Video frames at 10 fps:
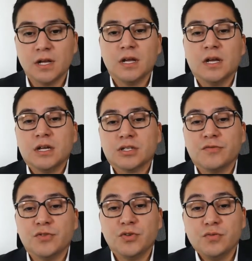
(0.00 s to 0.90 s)
So
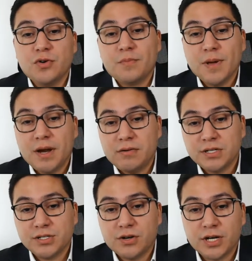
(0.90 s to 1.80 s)
if you were
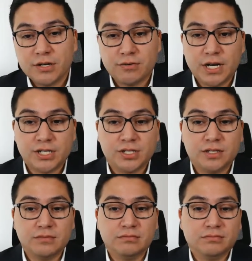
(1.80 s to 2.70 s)
bearish on a
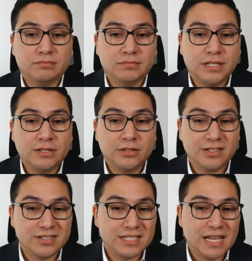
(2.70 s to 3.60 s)
correction and looking to
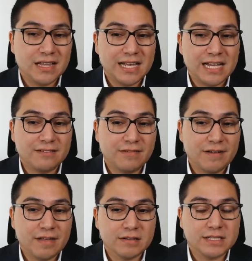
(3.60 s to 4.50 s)
sell at
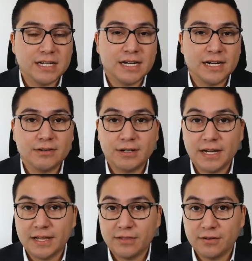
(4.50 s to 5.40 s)

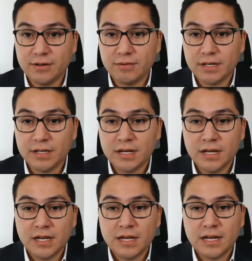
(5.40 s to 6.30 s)
5,931,
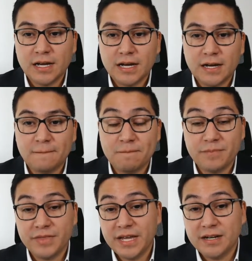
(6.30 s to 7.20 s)

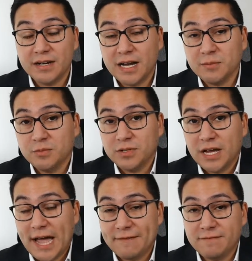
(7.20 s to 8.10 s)
then I would
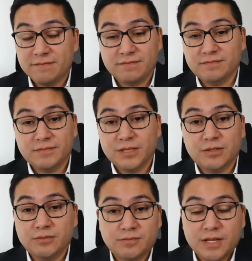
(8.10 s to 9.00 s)
have
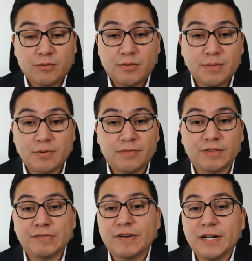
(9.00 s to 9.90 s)
that would have been perfectly
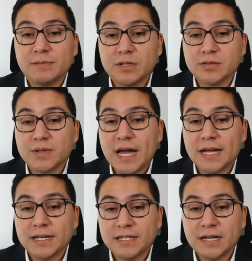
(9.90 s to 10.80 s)
fine because we had
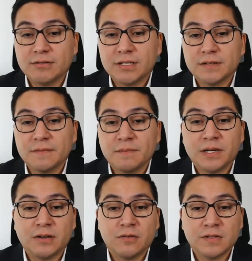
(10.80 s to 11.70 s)
a downtrend. But
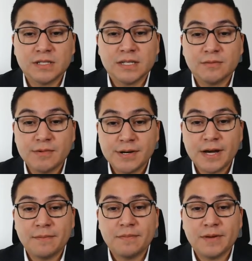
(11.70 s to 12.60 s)
obviously we went
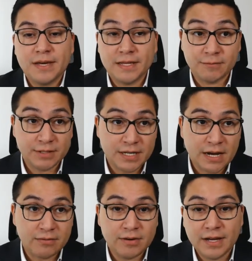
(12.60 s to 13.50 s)
up and then went down and